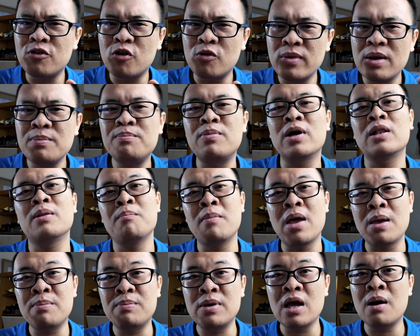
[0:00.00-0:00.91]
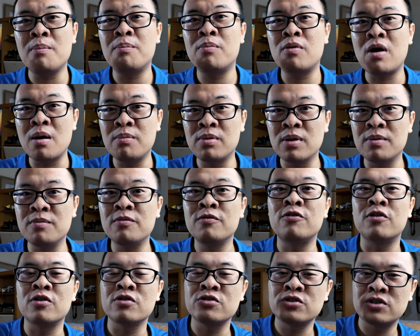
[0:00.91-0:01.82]
for me, but maybe a problem
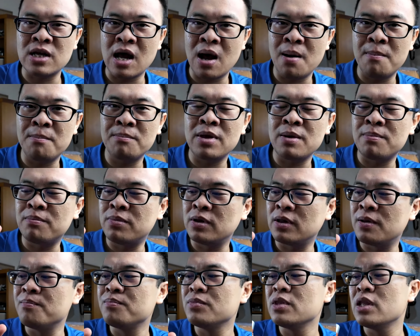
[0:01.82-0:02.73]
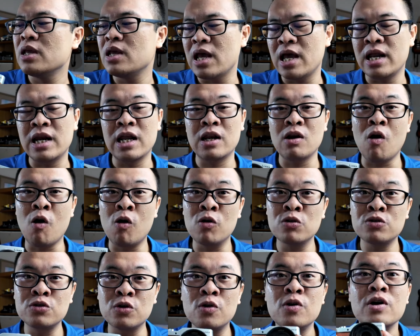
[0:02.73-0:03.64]
for some people. And then
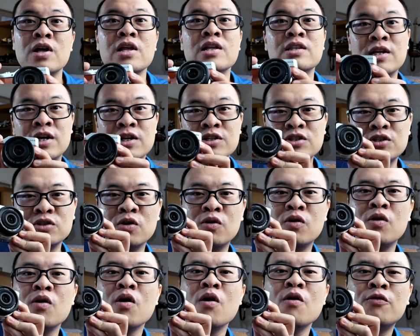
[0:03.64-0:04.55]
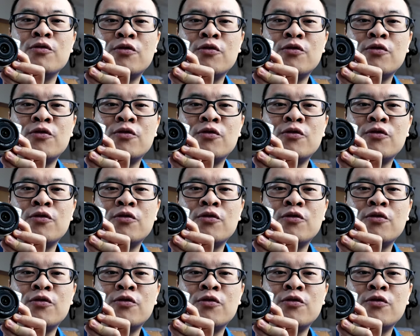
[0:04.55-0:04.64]
also there's no